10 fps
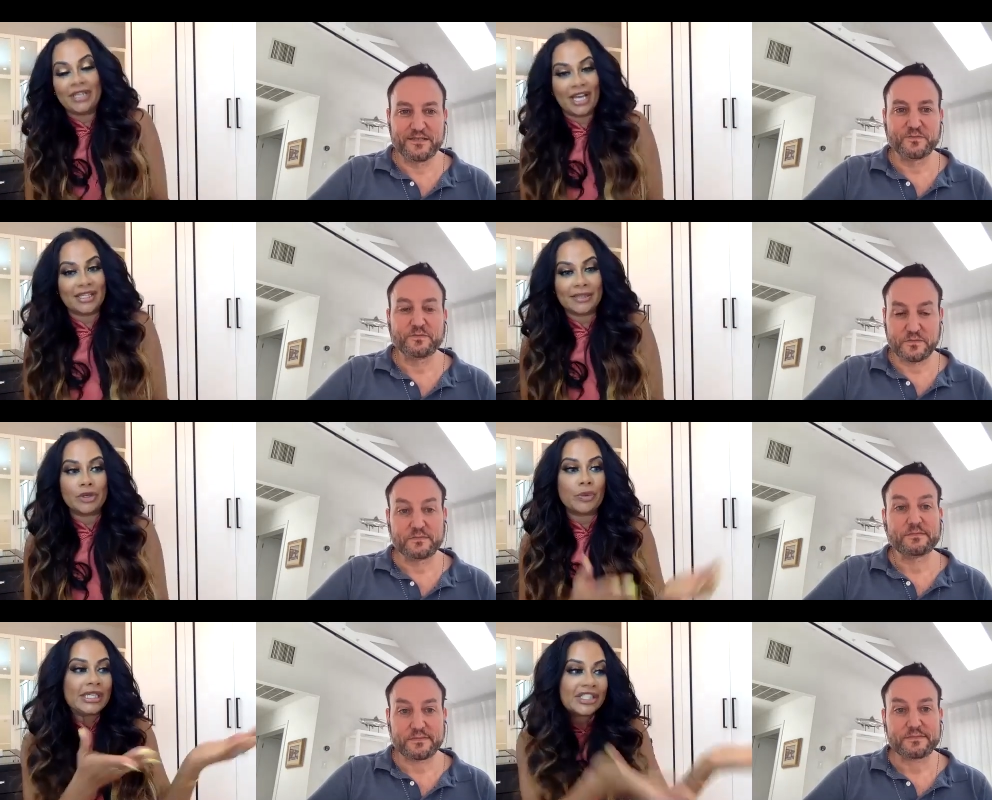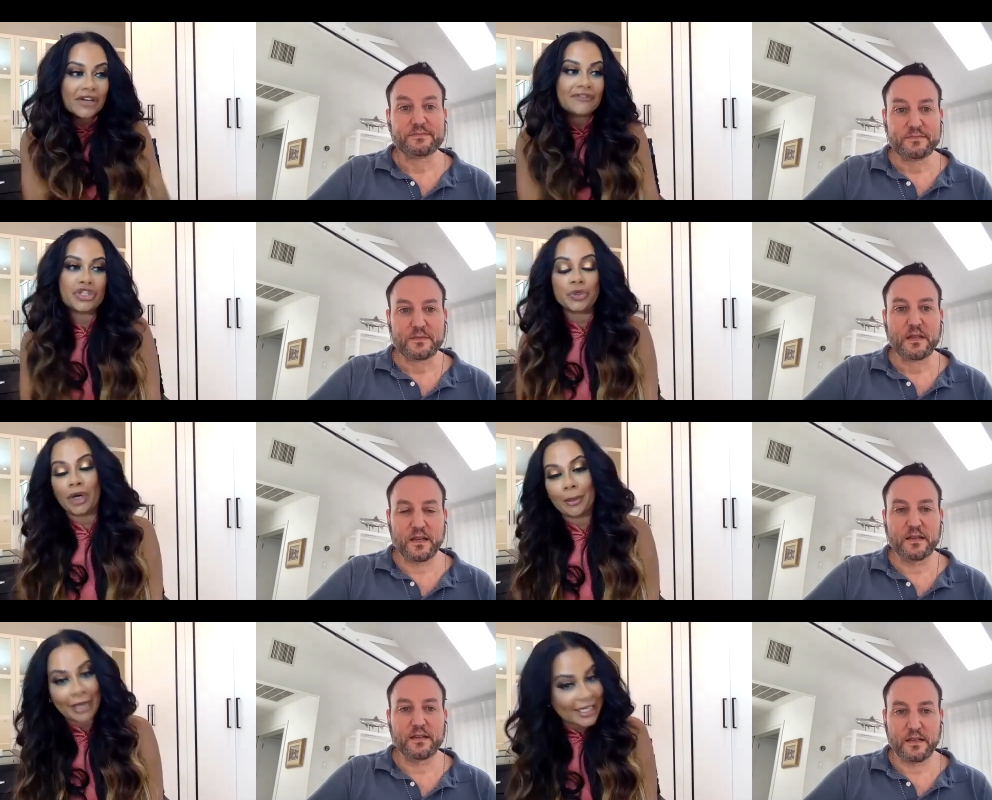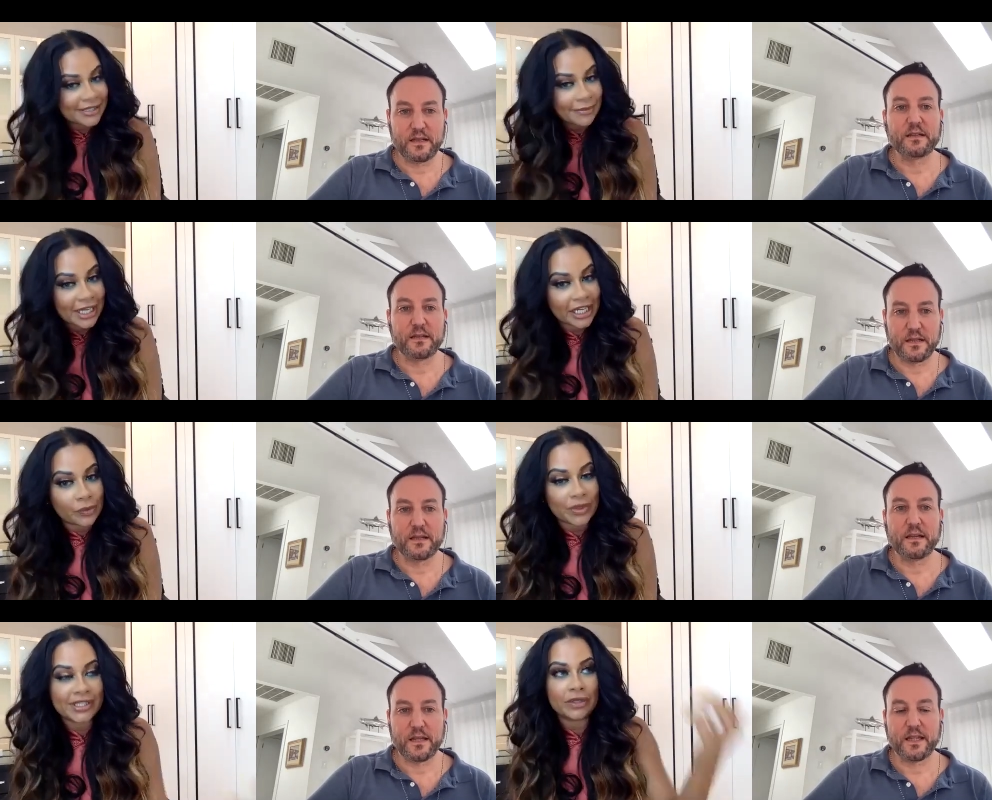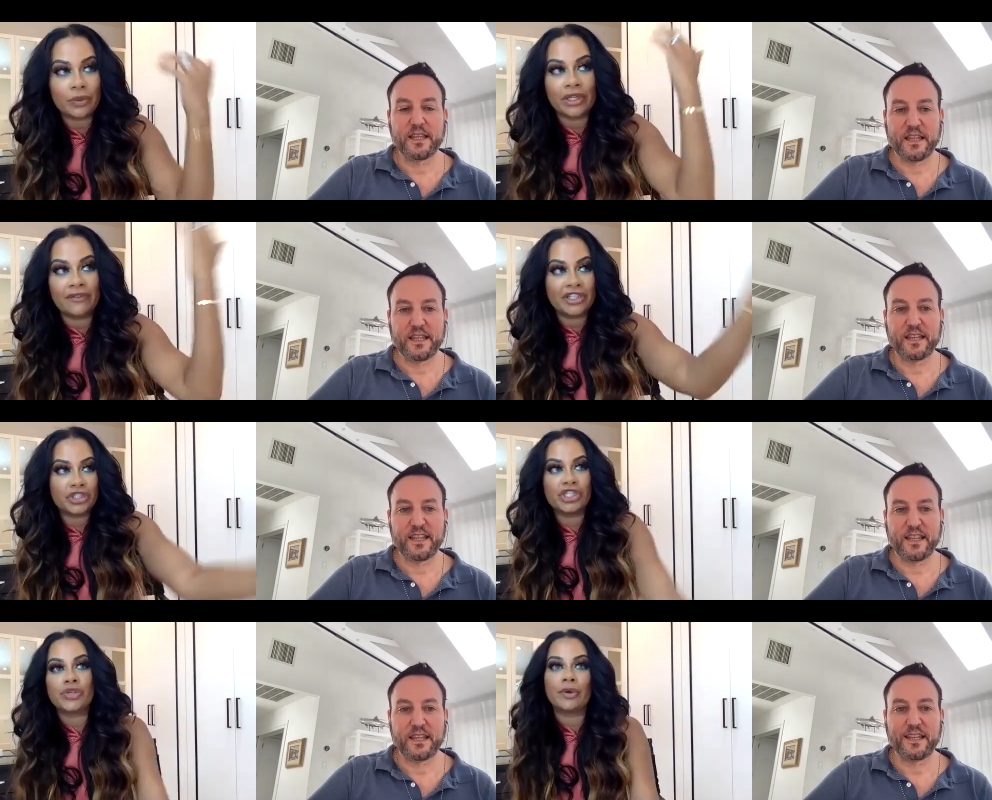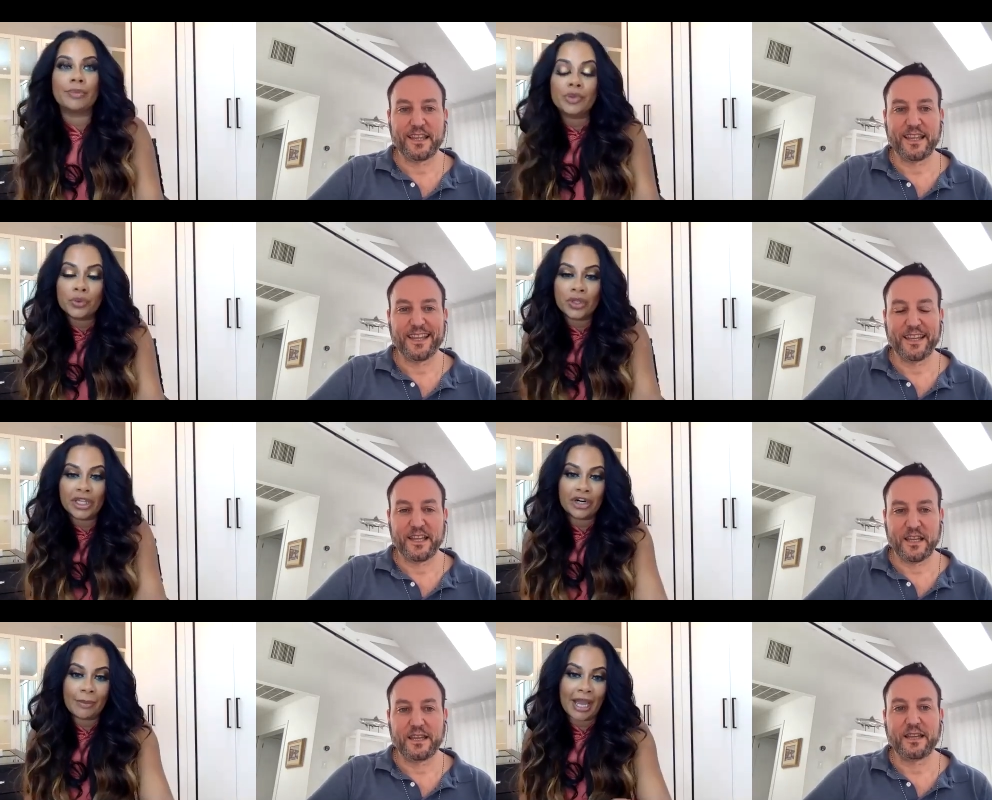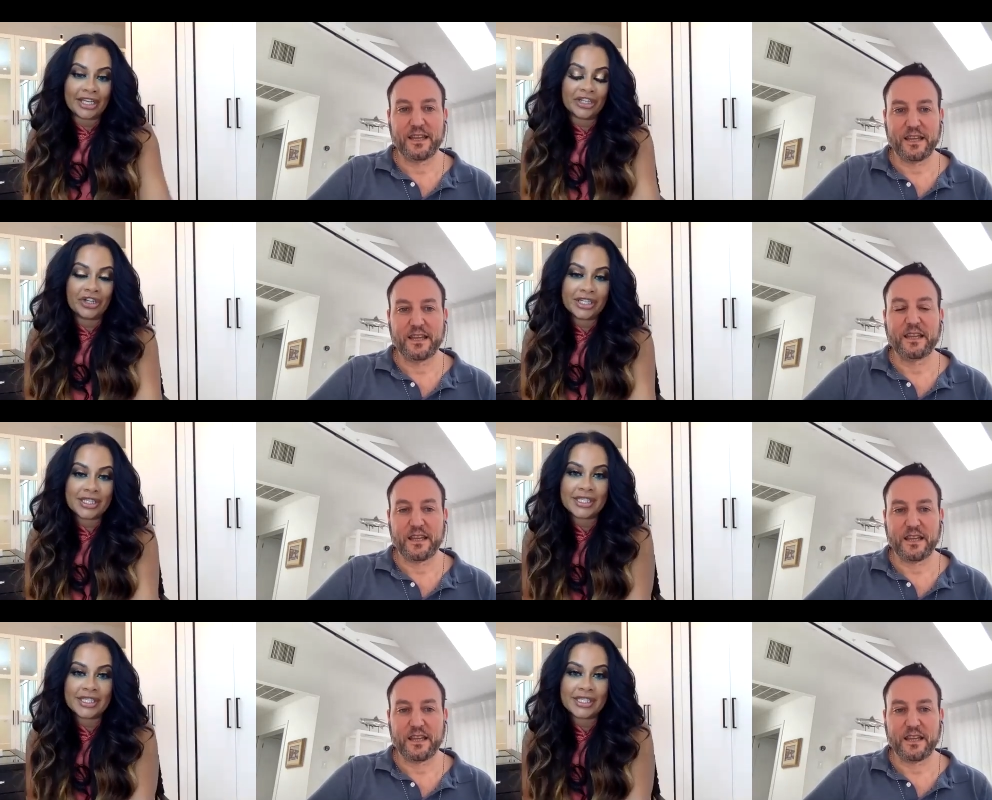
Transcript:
Speaker 1: Yes. I mean, we still have to do our basement. We still will eventually do a pool in our backyard.